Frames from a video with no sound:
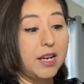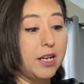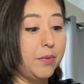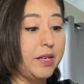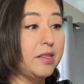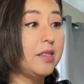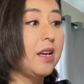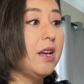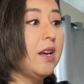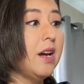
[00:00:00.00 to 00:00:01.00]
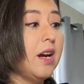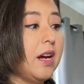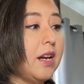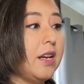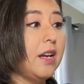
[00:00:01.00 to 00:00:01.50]
Anyways,
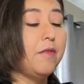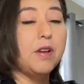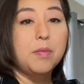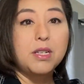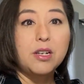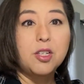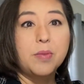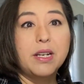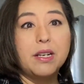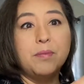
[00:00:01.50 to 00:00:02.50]
I have come down to my